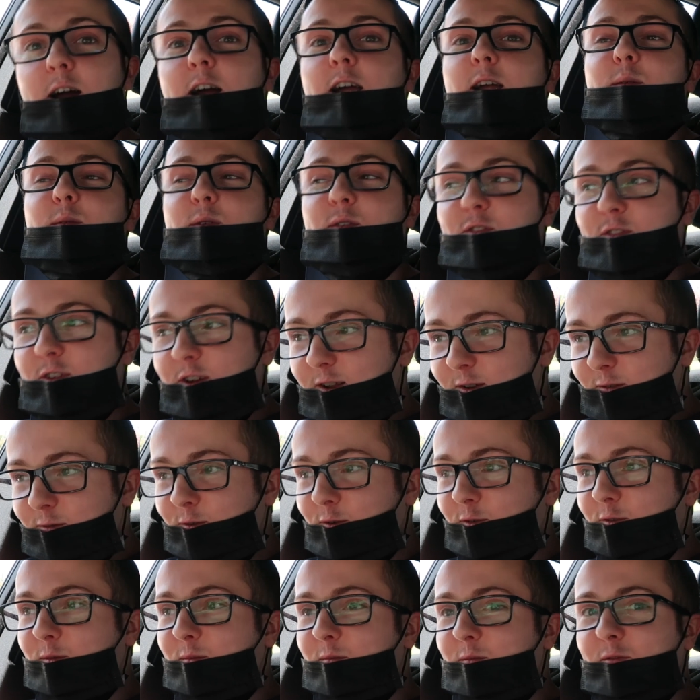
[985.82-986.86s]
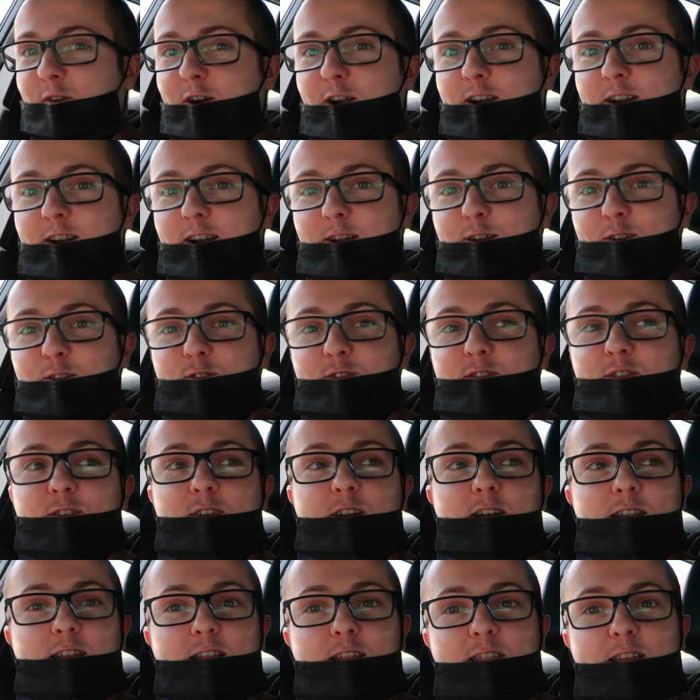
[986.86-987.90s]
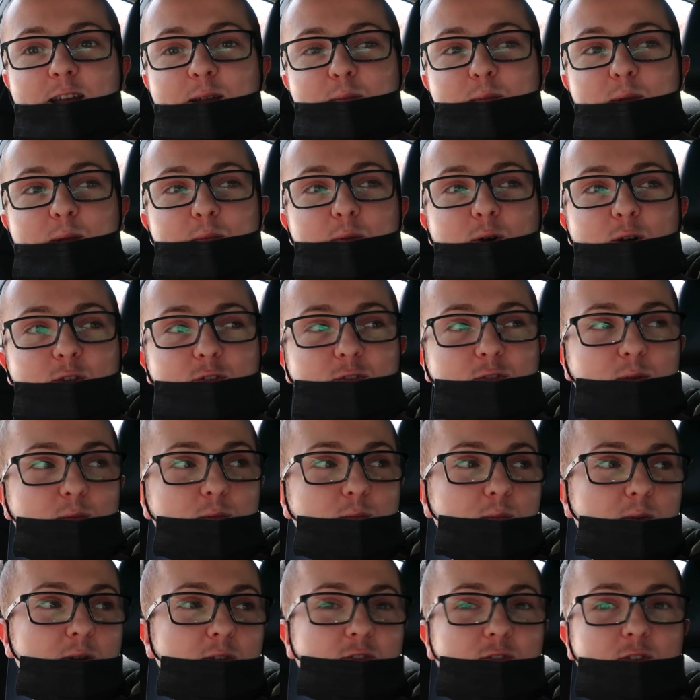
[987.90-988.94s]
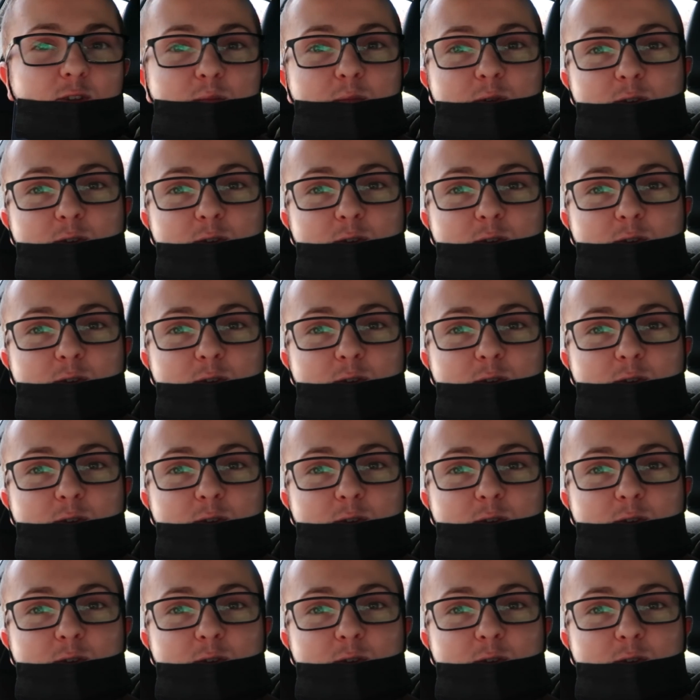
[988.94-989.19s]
I am excited for some Firehouse. I need that meatball sub in my stomach.